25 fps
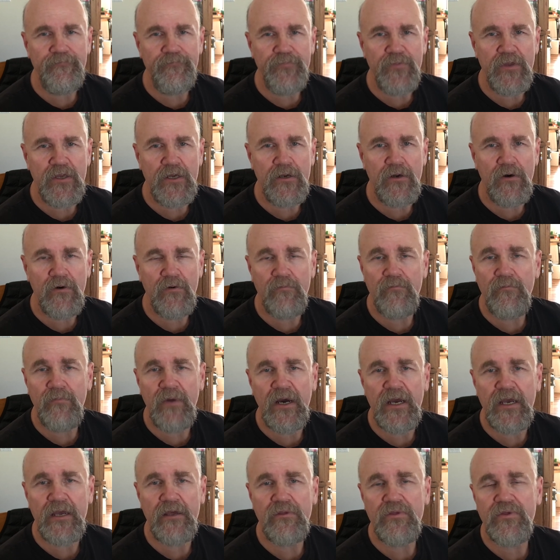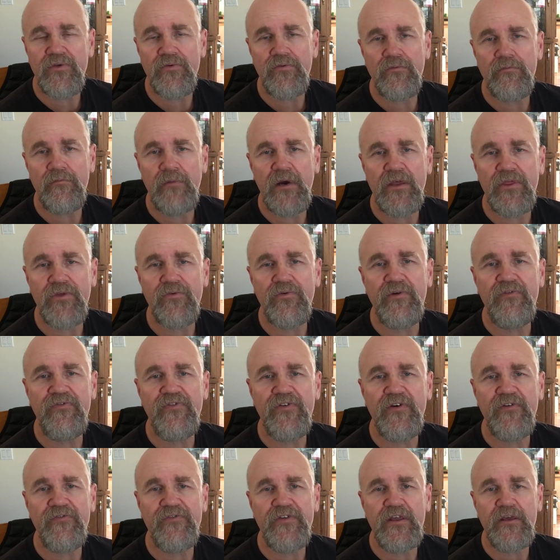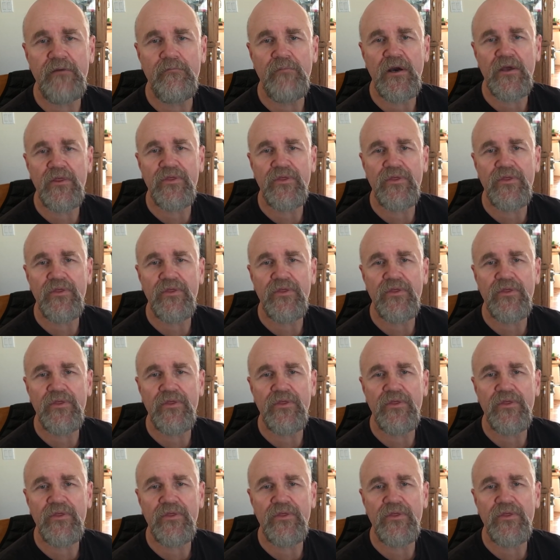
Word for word: you know my my 350 my